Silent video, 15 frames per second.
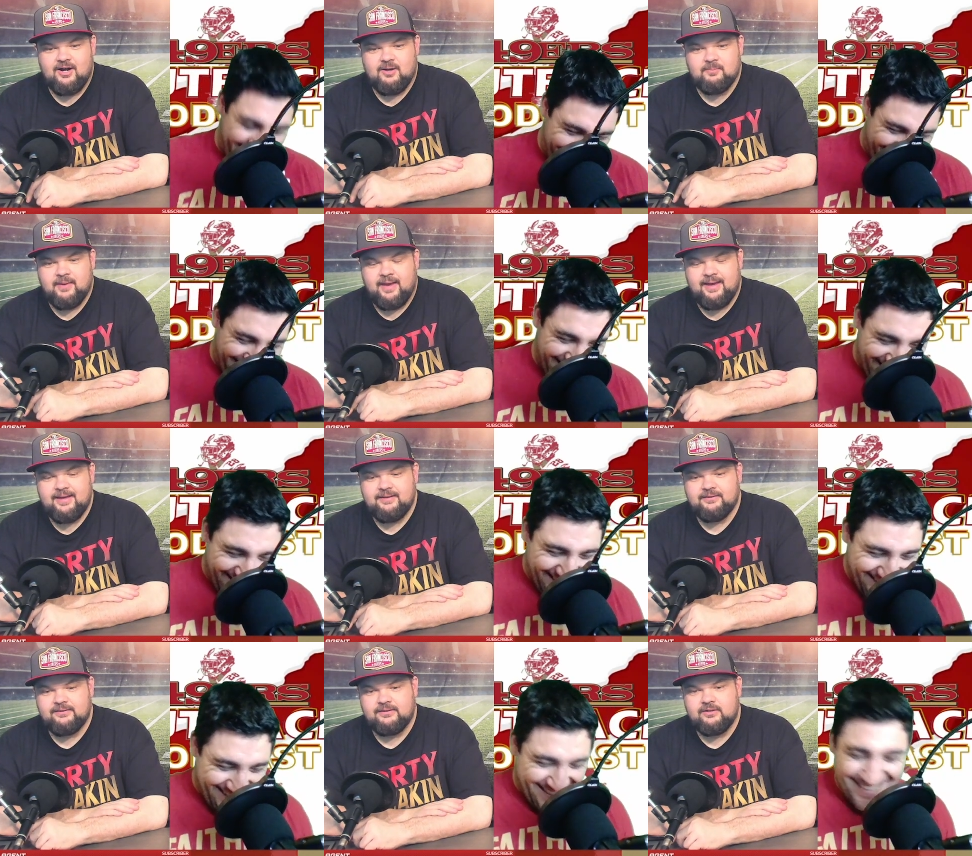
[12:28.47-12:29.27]
Speaker 1: um,
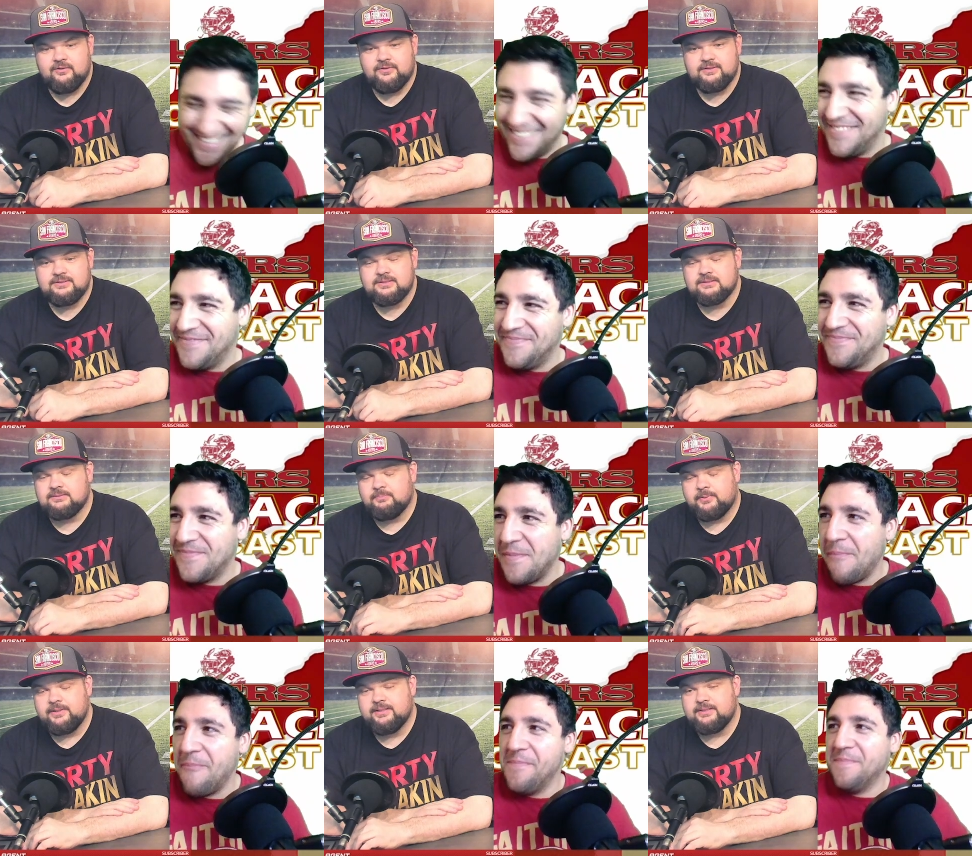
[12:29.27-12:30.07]
and you know, this is
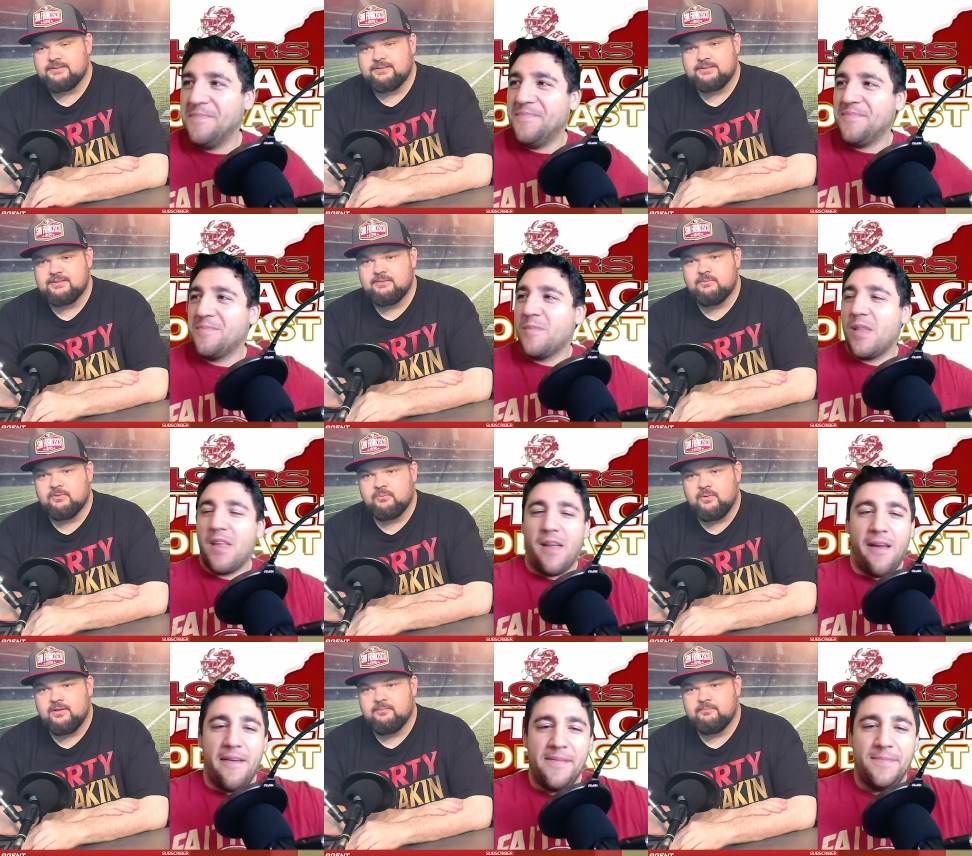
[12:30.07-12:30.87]
pretty consistent with
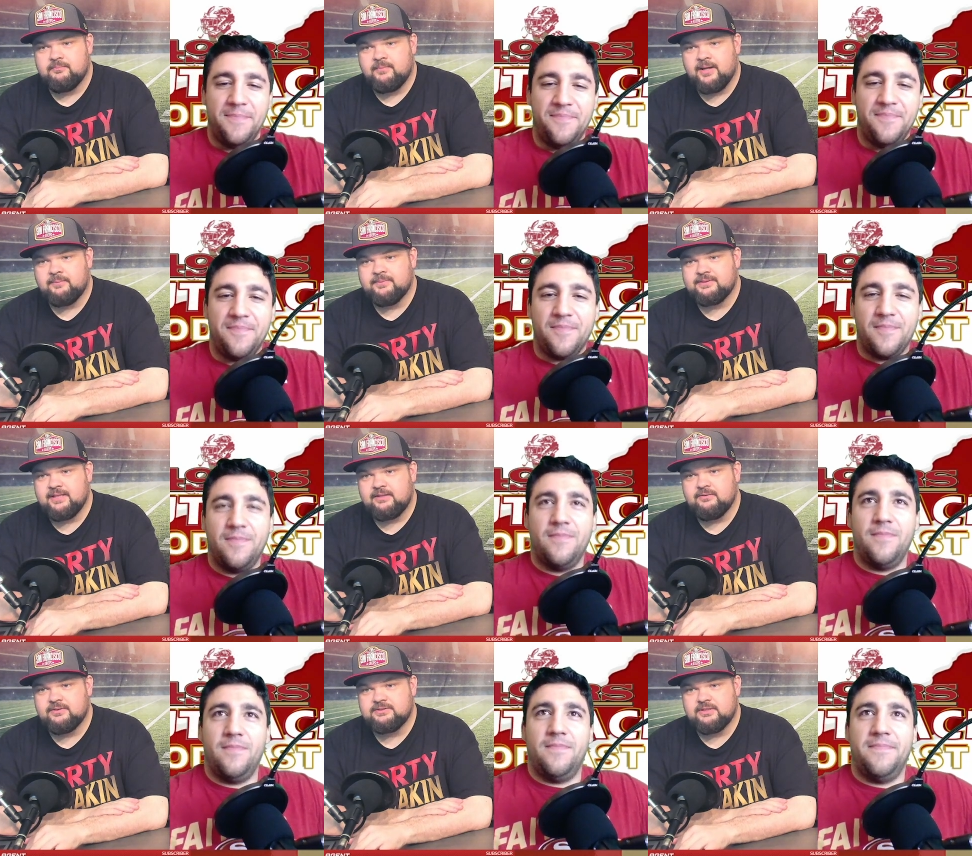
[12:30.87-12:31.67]
what Mike
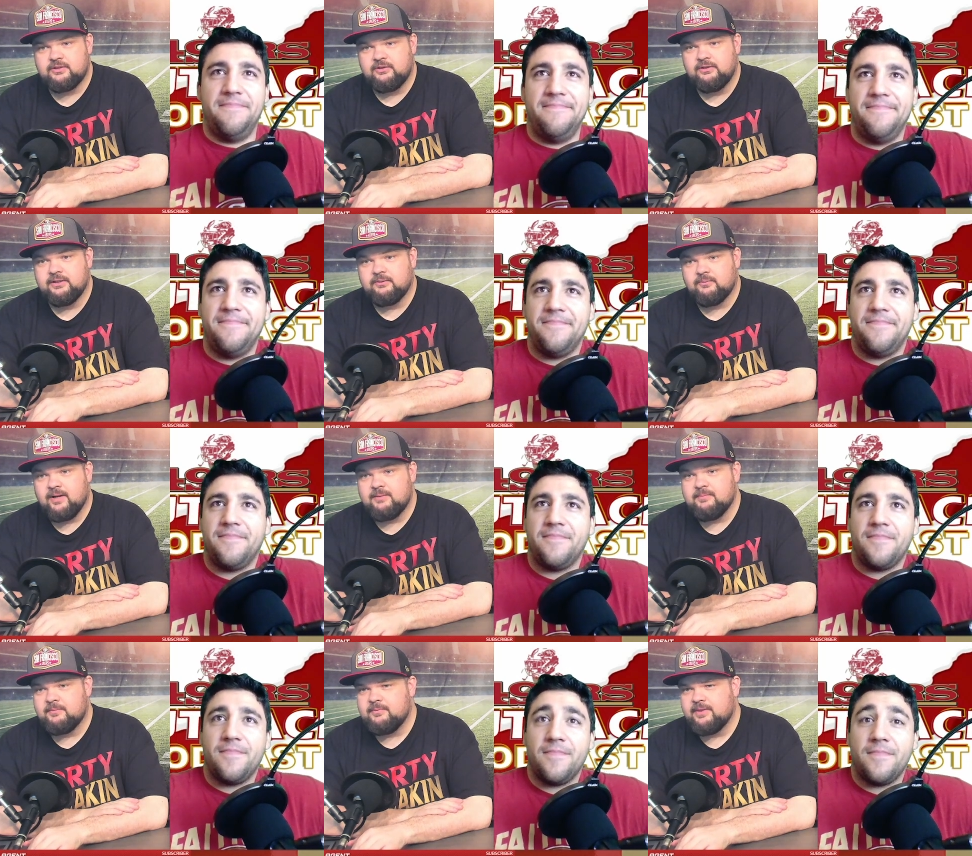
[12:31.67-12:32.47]
McDaniel said earlier,
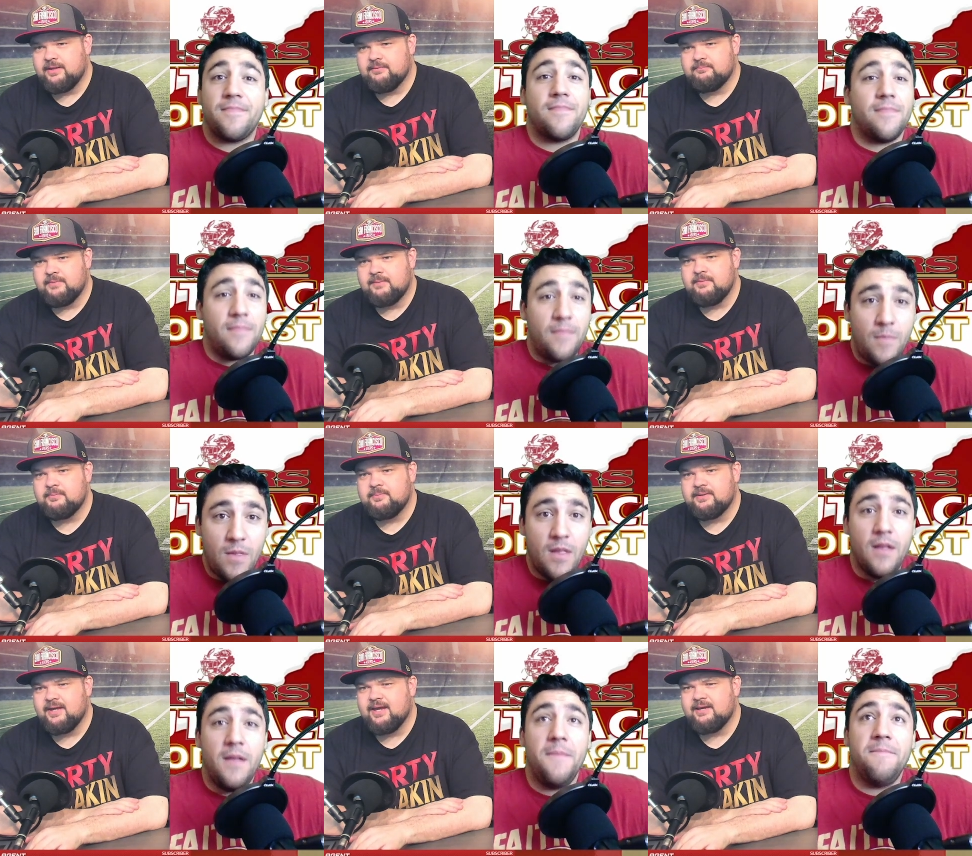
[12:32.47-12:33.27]
right? Remember that maybe
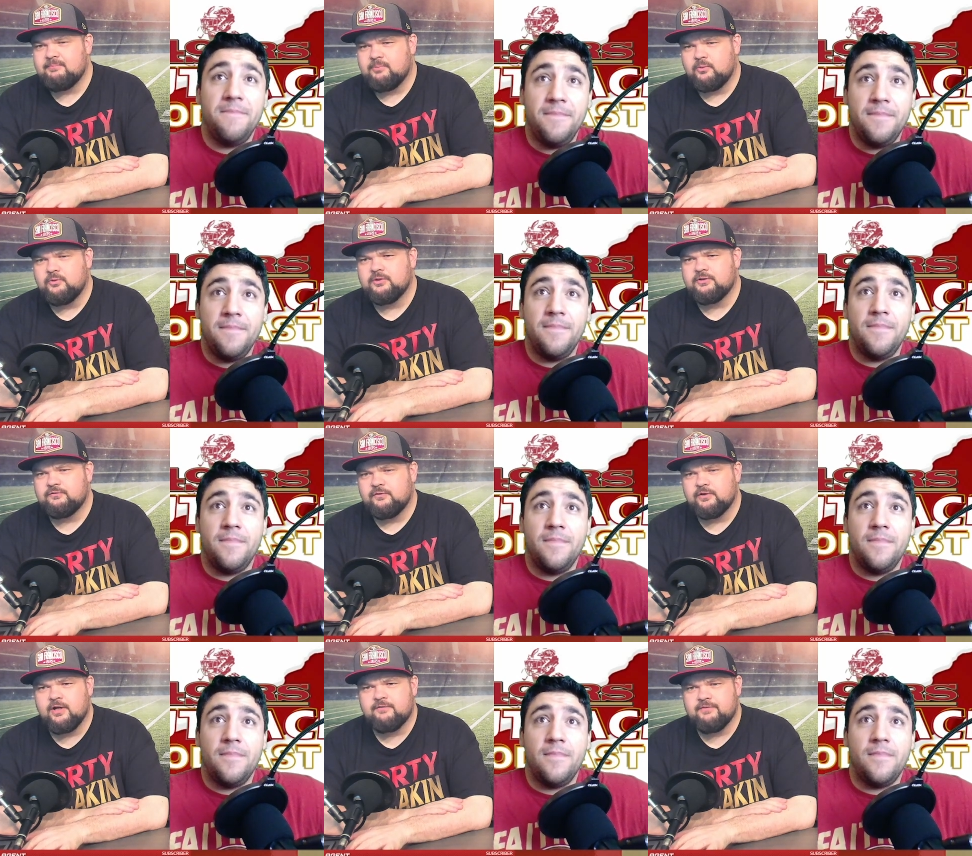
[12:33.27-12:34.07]
BA had pulled his
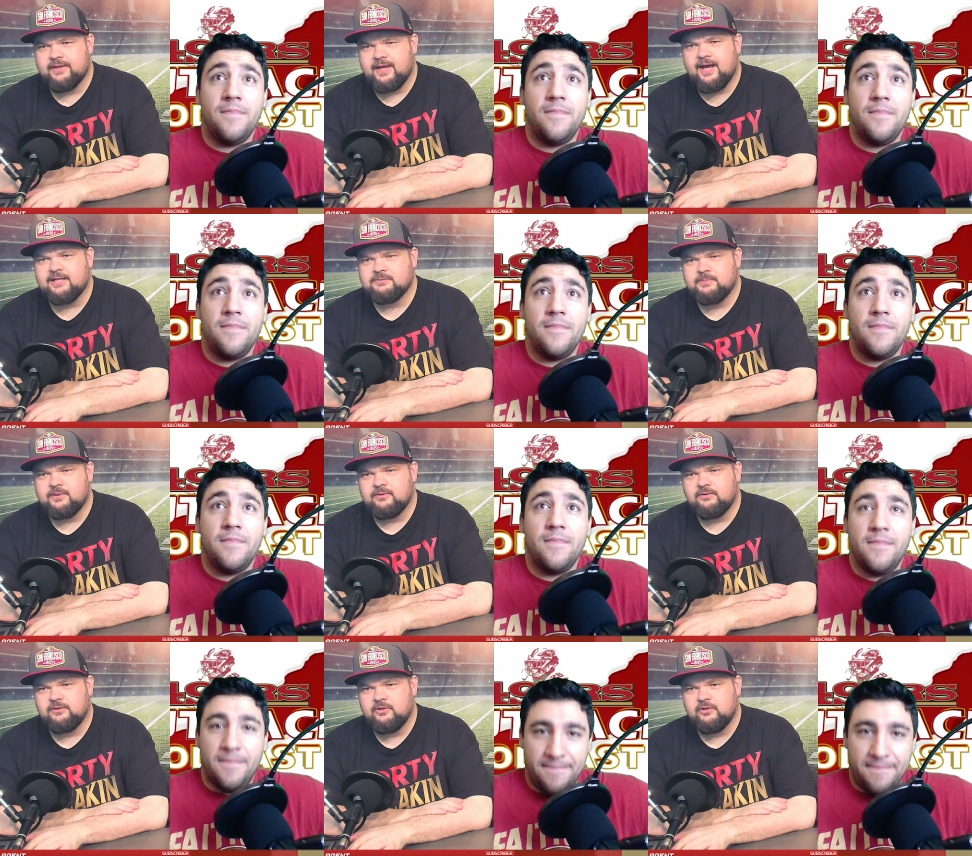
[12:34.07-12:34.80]
foot off the gas pedal